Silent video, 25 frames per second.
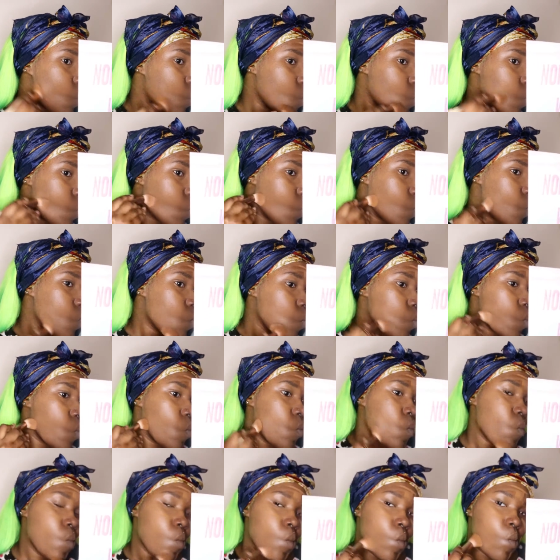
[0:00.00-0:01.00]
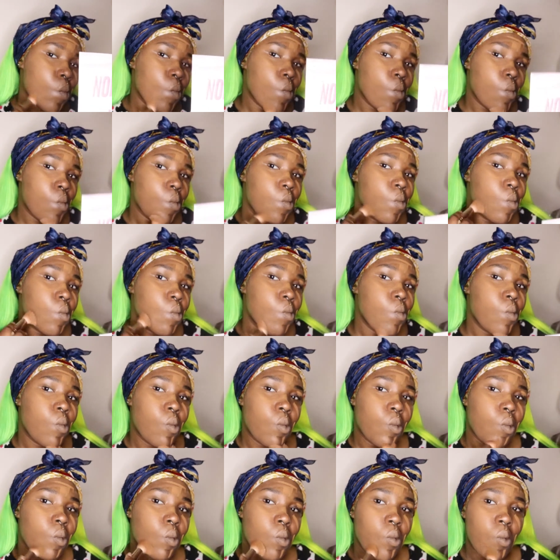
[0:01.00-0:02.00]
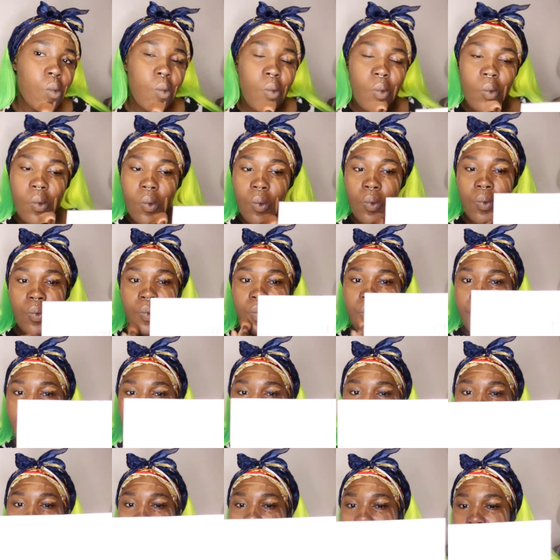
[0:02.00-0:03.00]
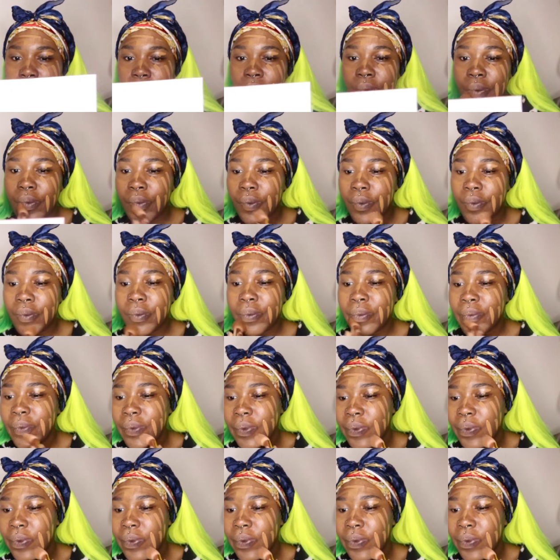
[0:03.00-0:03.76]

Geminis like music, books, magazine,